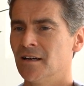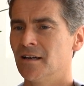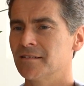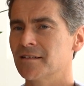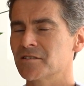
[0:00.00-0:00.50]

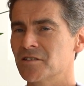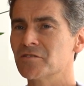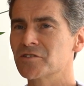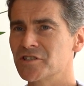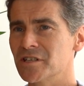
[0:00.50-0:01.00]
that's
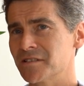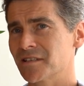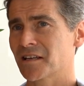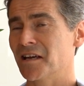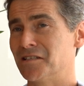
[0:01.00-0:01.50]
not just
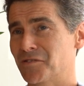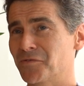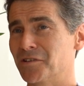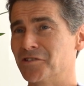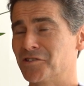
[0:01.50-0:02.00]
the case
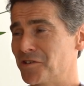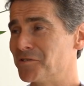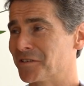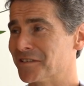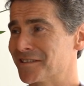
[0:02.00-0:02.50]
for the
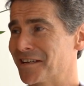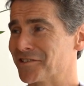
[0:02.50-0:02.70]
students.